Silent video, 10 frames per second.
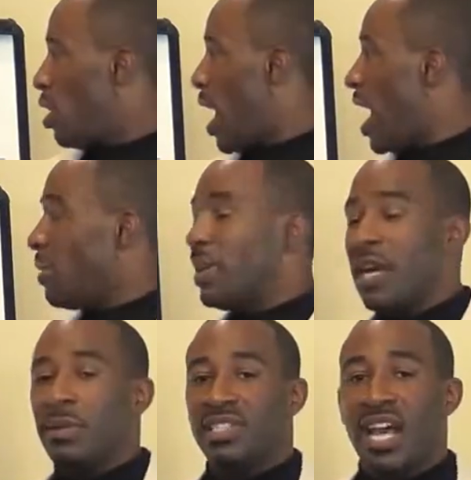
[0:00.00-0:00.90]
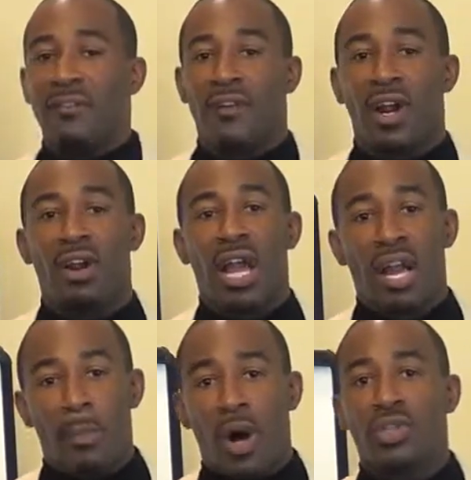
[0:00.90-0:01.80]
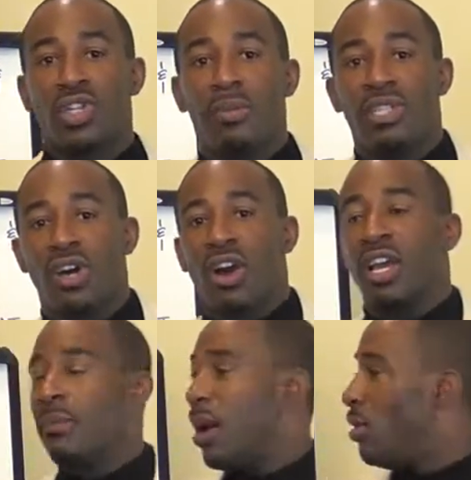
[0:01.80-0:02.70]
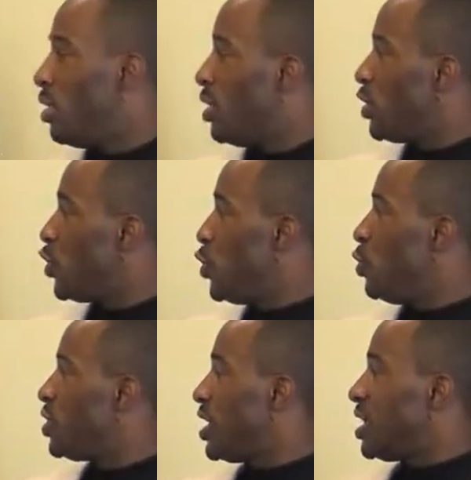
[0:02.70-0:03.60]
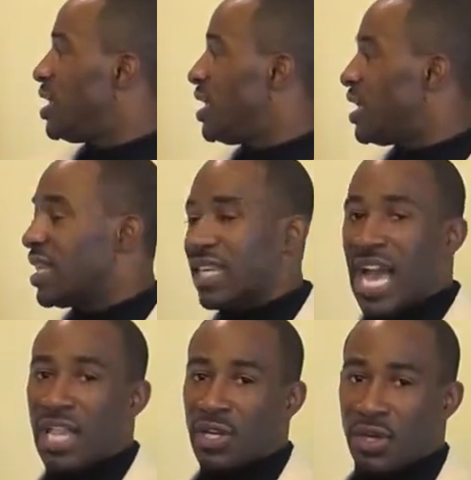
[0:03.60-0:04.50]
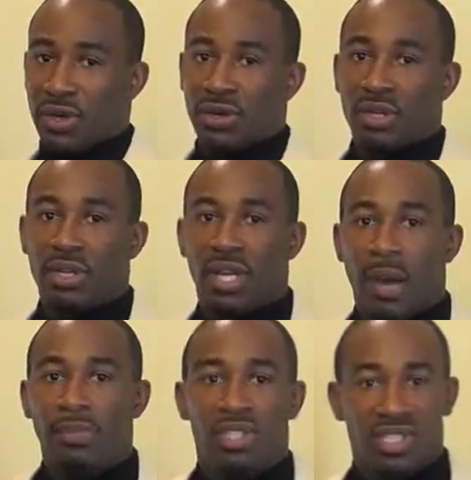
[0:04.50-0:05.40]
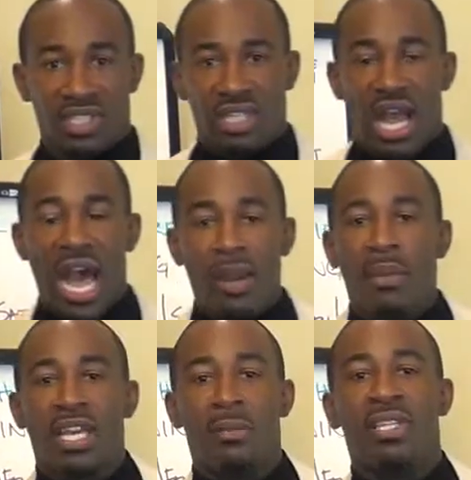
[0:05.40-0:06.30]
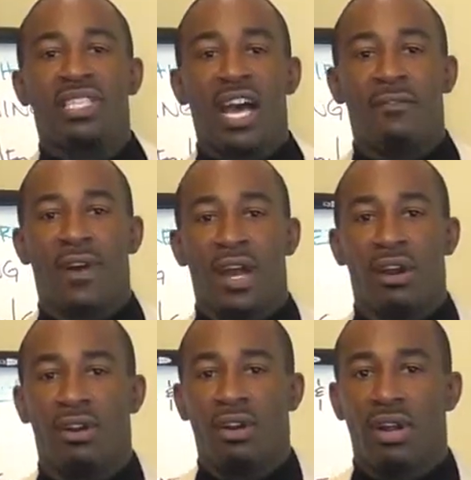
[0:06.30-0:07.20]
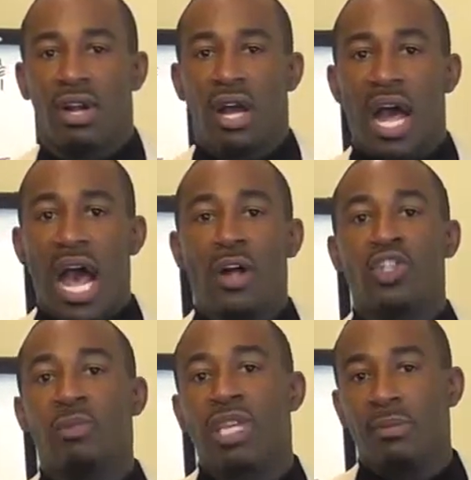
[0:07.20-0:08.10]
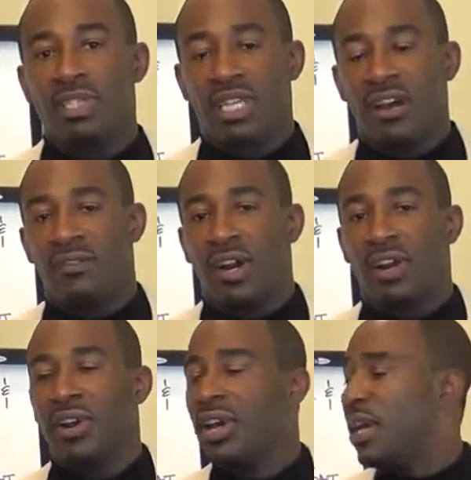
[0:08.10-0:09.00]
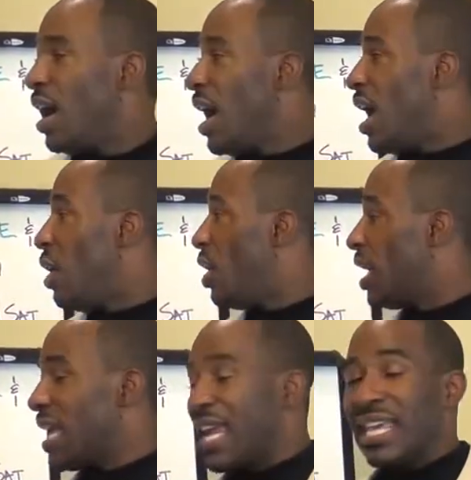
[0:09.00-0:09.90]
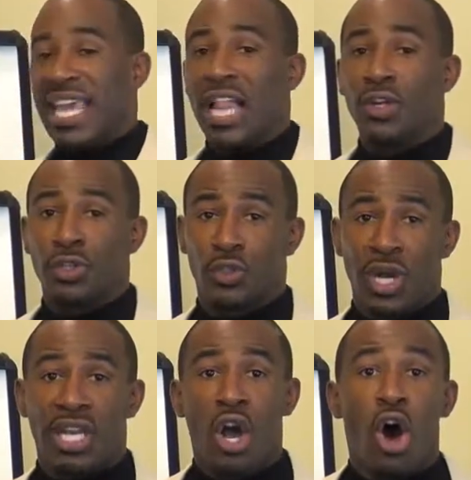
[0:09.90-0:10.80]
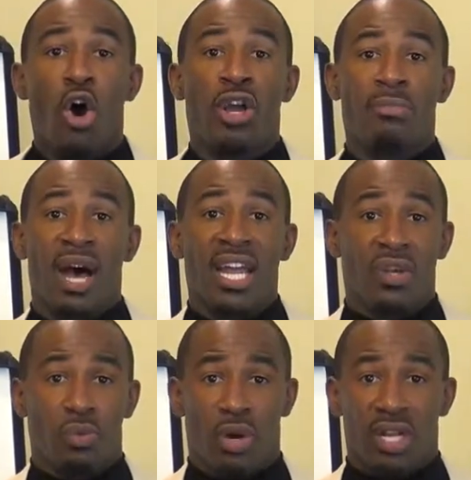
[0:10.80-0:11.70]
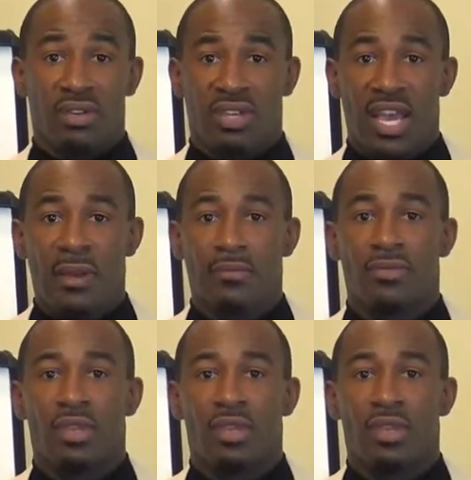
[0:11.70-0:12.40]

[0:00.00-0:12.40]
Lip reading: How to become a Sapphire, and I'm also going to be talking about using the calendar. This is how to become a Sapphire, how to become a Sapphire, and a calendar training all combined in one, okay?